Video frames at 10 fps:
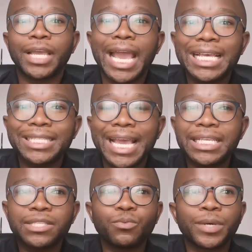
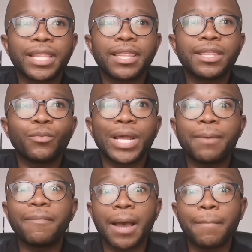as with what
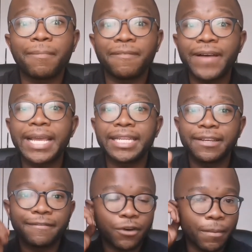I'm
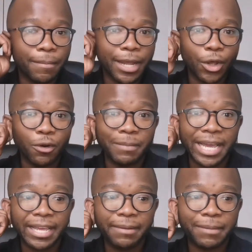finding from a lot of
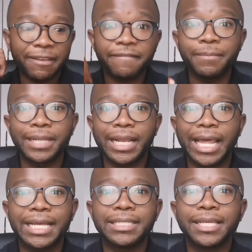my female
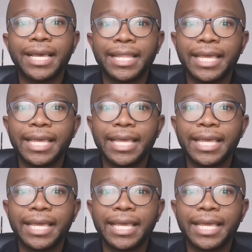clients,